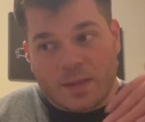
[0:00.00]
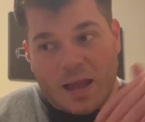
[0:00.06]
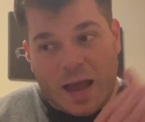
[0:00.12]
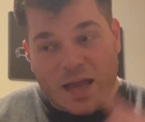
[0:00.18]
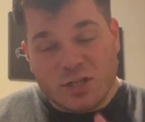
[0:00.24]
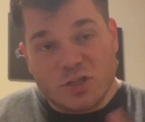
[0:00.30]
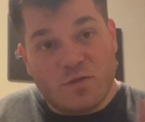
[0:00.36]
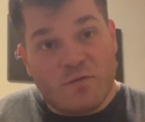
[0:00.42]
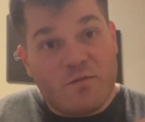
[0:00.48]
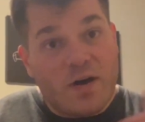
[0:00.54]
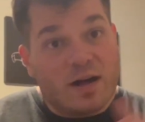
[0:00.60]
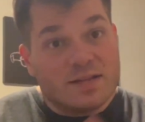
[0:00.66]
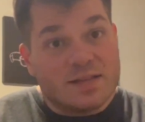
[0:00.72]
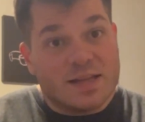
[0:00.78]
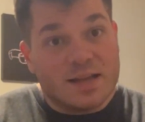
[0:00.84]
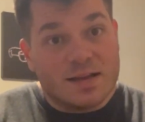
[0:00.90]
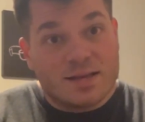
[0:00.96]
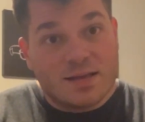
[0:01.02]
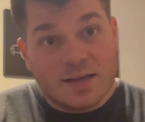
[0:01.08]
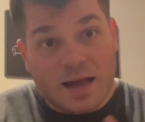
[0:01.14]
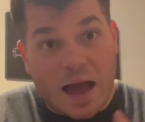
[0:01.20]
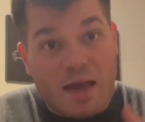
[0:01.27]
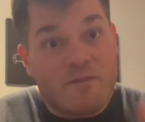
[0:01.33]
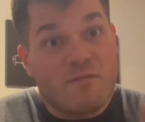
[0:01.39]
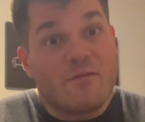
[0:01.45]
I just felt it,
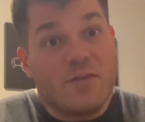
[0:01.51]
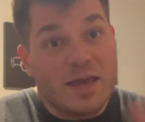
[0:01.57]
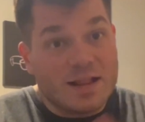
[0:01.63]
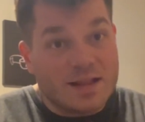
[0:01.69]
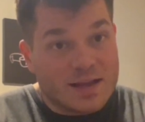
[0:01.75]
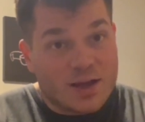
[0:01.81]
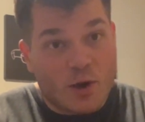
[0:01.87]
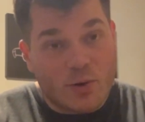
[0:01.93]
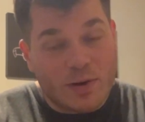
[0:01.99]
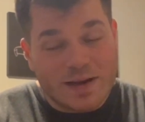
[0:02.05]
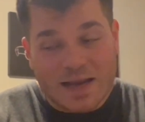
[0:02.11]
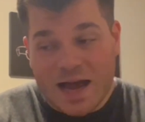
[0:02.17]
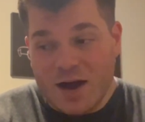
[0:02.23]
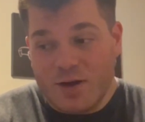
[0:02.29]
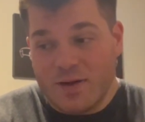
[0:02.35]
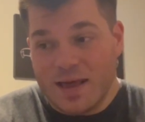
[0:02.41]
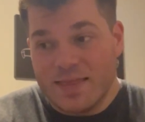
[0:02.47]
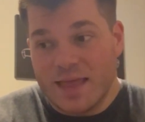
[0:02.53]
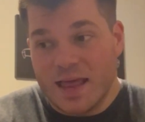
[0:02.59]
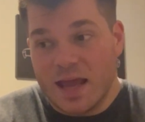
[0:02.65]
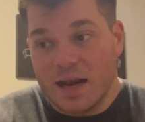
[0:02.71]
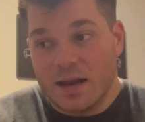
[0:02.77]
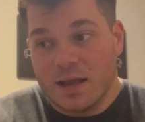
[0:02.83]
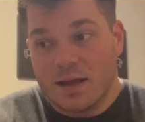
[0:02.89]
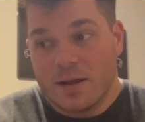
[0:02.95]
I feel it going down, and
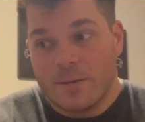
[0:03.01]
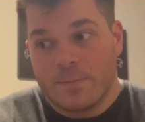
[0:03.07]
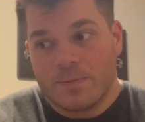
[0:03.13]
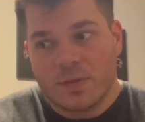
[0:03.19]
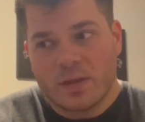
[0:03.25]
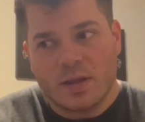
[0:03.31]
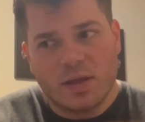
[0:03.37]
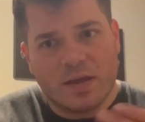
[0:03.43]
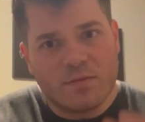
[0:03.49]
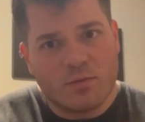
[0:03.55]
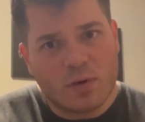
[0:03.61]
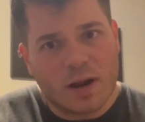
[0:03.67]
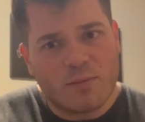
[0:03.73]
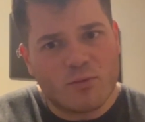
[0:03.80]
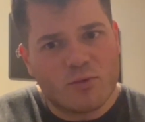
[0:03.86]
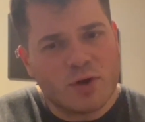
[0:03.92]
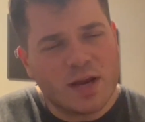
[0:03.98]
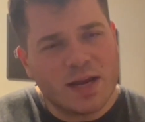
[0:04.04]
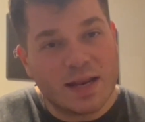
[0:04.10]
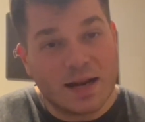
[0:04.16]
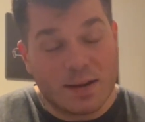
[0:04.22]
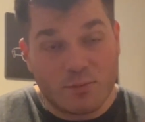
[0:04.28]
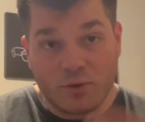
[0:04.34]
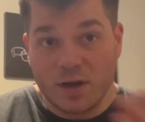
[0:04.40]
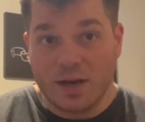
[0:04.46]
then even when I'm
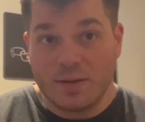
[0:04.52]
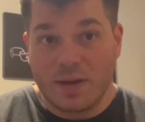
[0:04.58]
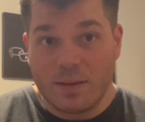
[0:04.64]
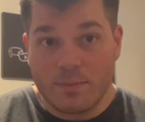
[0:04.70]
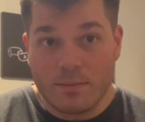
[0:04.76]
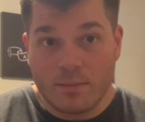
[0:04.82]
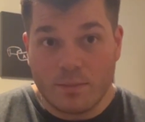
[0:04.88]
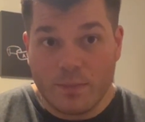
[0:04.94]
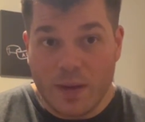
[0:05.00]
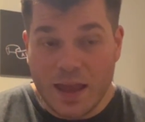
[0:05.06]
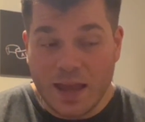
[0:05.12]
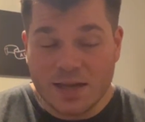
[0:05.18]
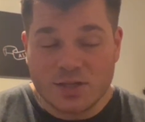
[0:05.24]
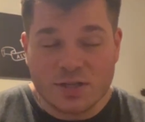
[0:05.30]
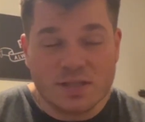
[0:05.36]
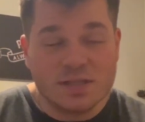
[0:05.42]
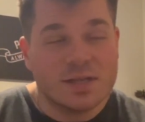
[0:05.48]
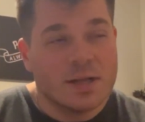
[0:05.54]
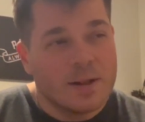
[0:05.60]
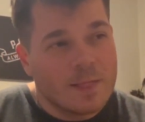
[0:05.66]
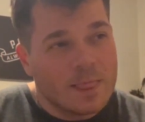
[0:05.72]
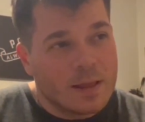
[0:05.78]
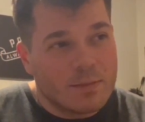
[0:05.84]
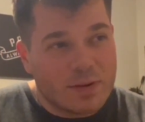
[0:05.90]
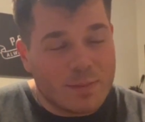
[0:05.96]
reading my pages,
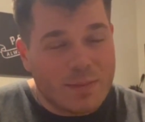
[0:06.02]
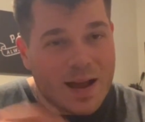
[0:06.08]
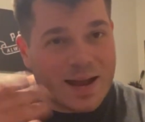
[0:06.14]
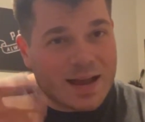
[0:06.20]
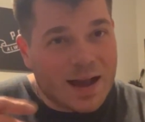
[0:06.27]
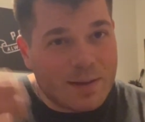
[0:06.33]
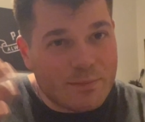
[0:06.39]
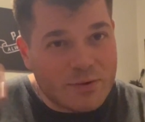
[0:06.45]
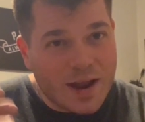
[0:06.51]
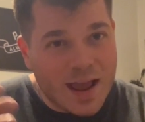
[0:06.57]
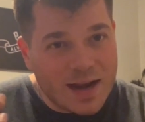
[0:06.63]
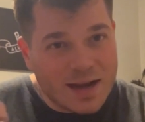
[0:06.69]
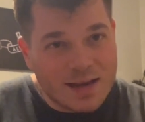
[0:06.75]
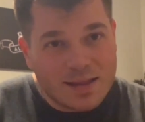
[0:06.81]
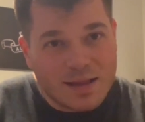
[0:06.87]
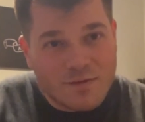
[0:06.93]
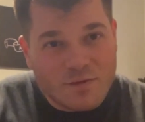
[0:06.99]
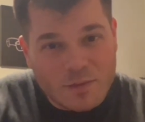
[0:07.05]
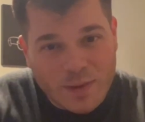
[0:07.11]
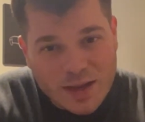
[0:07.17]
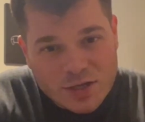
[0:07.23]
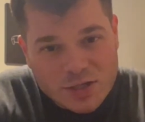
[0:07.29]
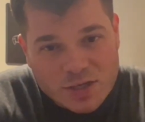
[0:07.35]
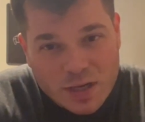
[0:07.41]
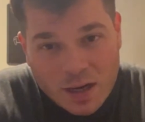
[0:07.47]
but I'm not comprehending the
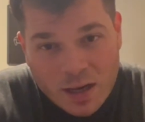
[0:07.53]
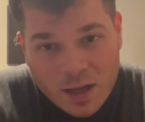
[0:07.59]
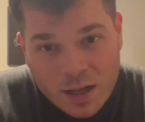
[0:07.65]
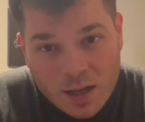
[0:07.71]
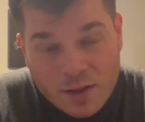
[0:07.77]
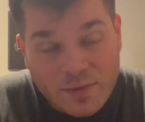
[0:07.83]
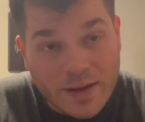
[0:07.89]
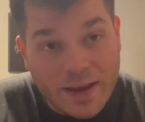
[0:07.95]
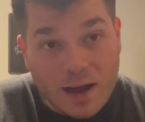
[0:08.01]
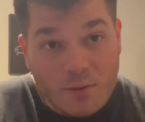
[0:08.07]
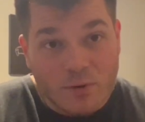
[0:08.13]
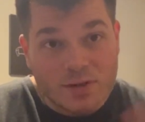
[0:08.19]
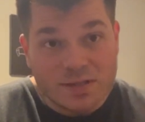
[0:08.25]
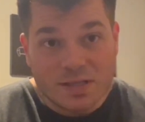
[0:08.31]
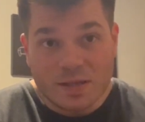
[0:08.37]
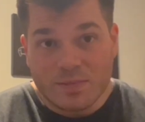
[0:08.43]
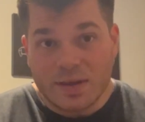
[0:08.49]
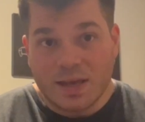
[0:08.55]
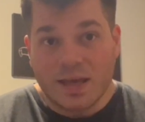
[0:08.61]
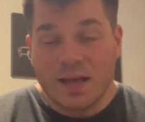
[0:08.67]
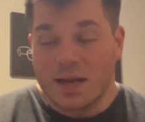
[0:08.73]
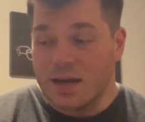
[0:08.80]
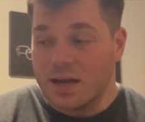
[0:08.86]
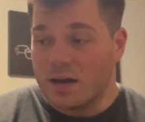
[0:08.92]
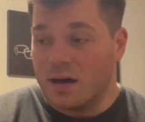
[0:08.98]
information like I was in the
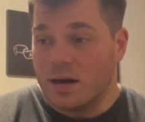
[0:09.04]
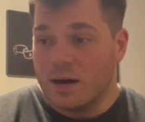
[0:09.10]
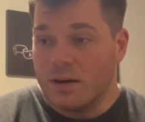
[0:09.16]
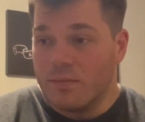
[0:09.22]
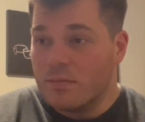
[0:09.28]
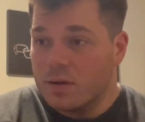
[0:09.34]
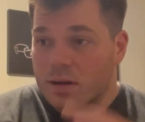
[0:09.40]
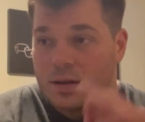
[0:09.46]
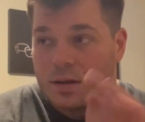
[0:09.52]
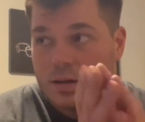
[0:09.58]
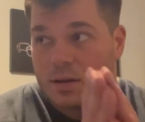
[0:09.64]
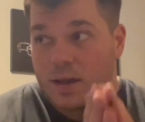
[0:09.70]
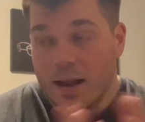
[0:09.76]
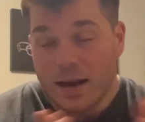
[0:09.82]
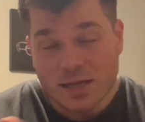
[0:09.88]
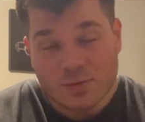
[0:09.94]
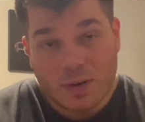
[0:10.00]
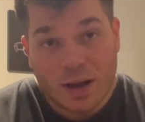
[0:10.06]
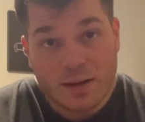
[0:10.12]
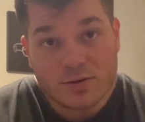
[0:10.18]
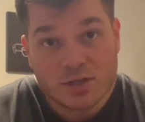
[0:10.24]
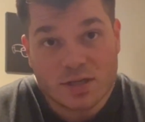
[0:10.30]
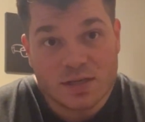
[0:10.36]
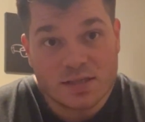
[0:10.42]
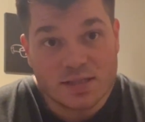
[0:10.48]
beginning. And it's probably
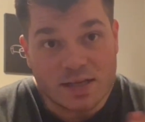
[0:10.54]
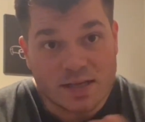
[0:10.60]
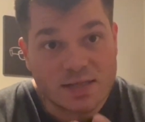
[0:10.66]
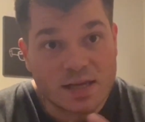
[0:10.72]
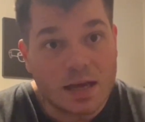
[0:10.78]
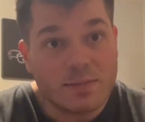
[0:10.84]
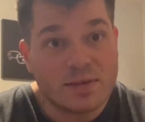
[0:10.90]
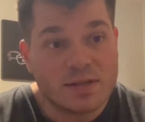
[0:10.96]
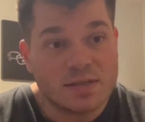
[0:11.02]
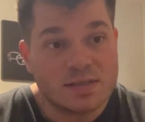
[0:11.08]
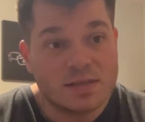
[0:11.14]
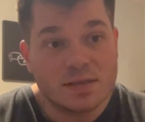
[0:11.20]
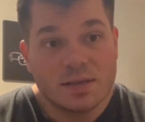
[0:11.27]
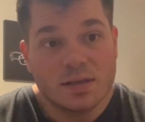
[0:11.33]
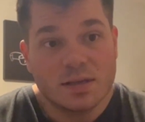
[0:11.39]
just because the excitement's